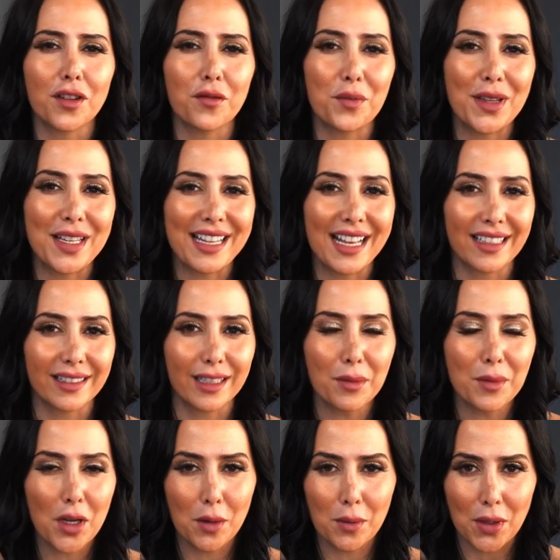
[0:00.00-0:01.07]
of
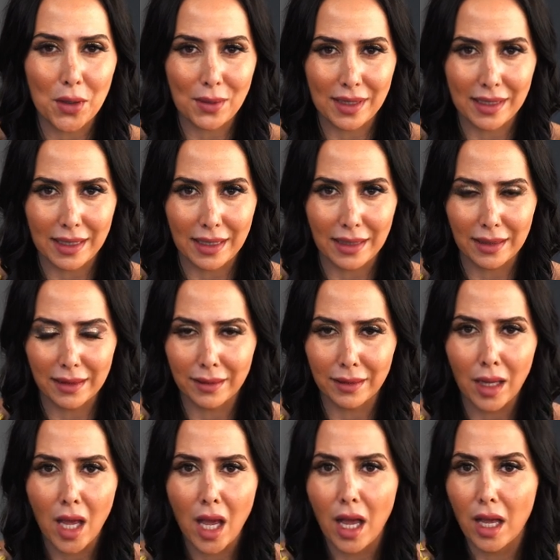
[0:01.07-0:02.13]
BDSM communities,